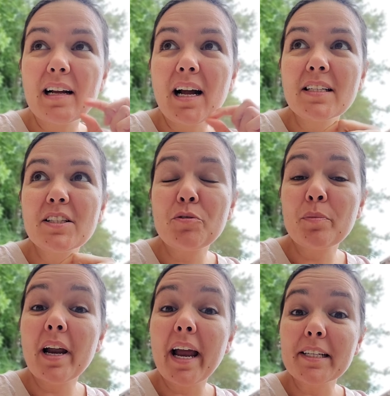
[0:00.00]

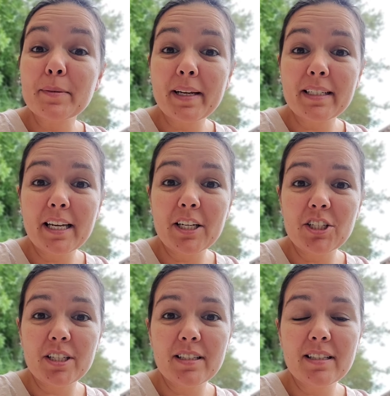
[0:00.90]
customer
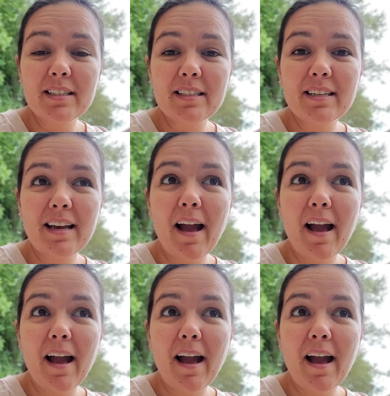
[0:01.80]
expectations